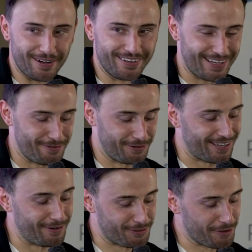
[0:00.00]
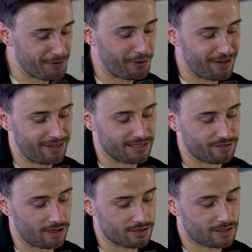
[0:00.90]
But yeah, we'll talk about away fans
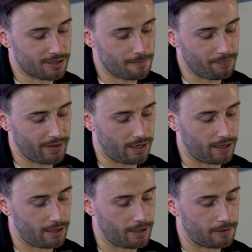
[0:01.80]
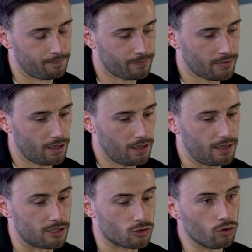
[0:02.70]
first.
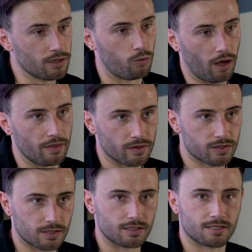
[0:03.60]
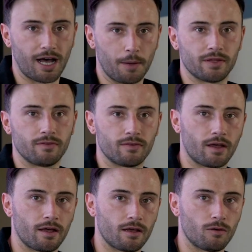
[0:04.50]
There's only once it's happened,
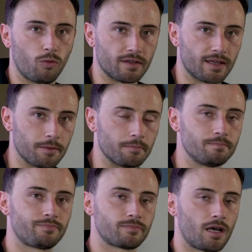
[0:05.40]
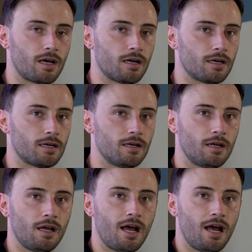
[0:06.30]
one game.
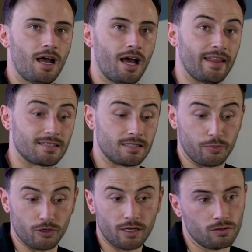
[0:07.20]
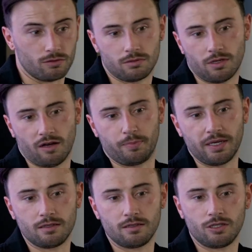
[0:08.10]
And this is the beauty, though, of
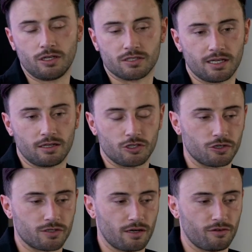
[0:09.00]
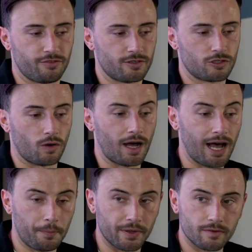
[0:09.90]
being your true self. So it
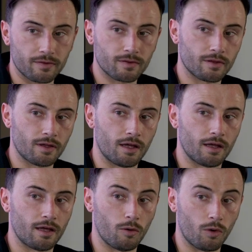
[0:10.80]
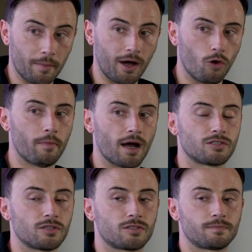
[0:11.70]
happened at one of my home
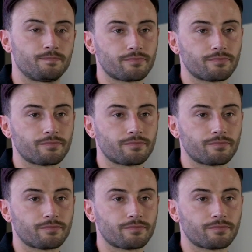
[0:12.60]
matches.